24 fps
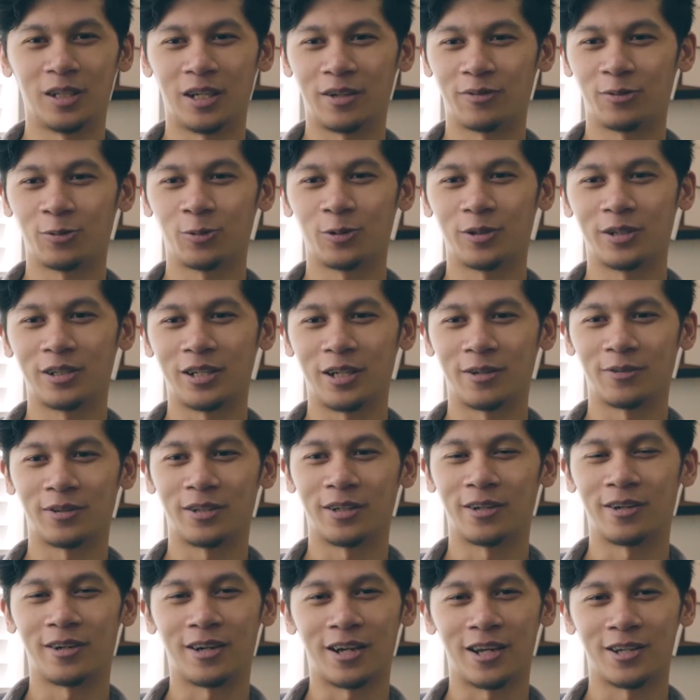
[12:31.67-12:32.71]
Everyone out
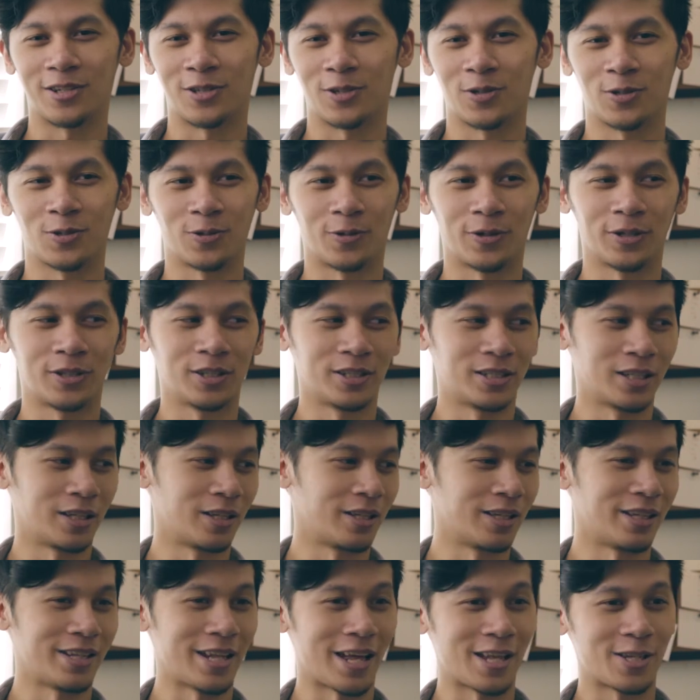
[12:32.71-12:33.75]
there has a story to
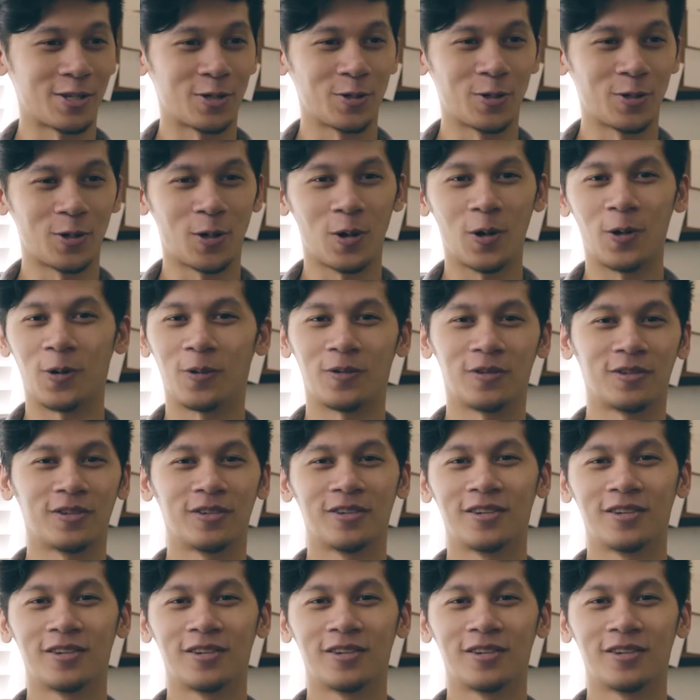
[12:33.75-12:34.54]
tell, and that's your own.